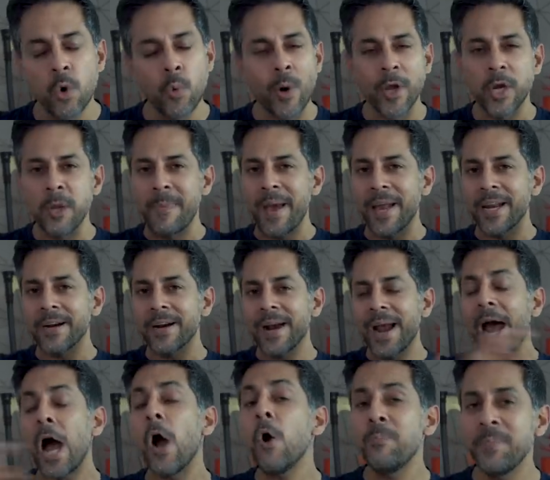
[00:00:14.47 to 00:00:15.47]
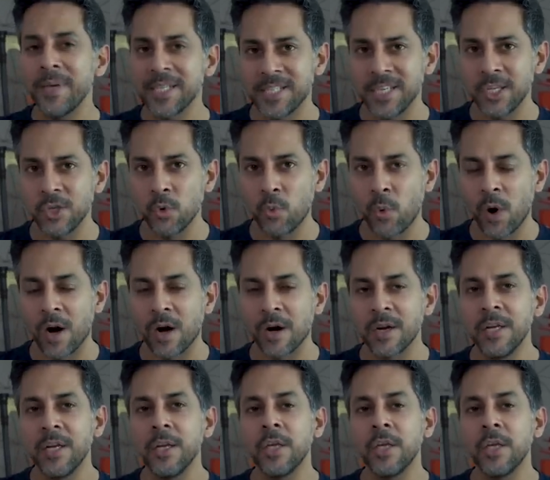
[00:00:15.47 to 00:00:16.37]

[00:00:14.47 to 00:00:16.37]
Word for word: where no matter how busy you are,